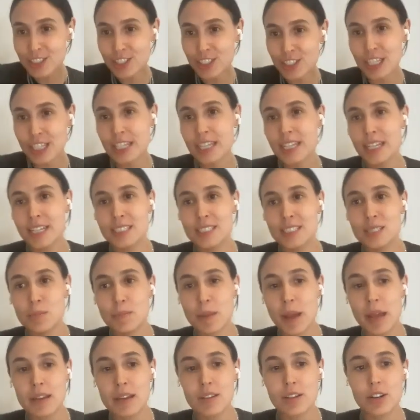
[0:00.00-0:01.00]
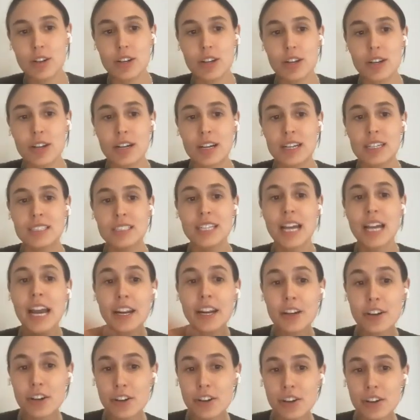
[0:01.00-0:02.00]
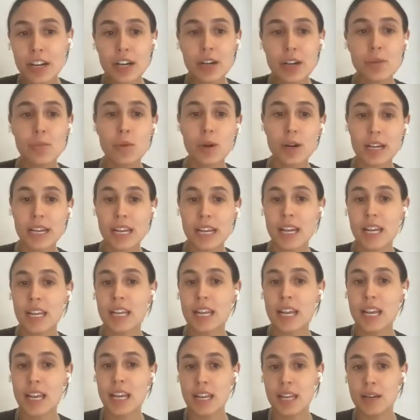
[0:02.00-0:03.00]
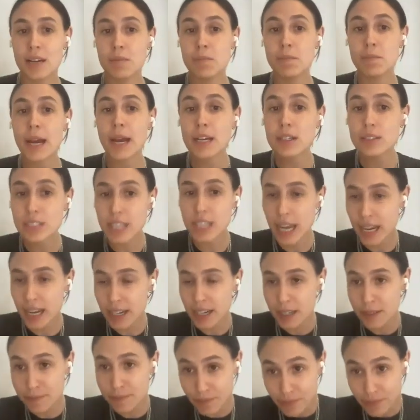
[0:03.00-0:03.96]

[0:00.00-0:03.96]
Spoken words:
She has spent her entire career working in biotech